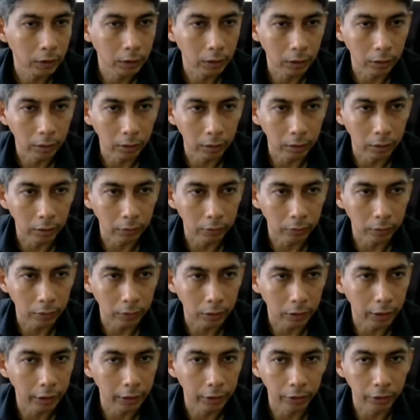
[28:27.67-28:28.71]
Now
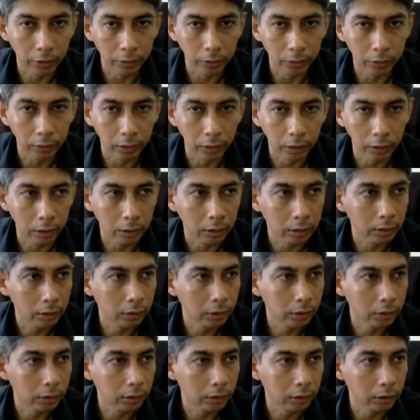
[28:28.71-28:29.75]
try to
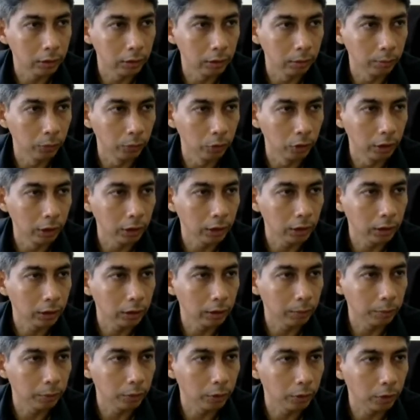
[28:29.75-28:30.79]
simulate the
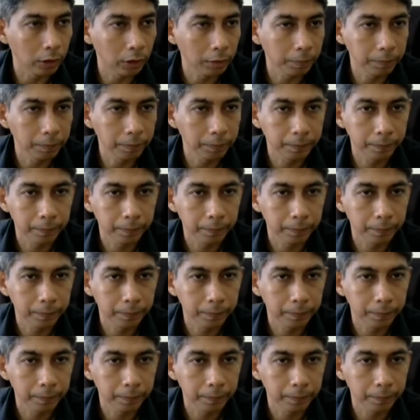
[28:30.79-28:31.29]
program.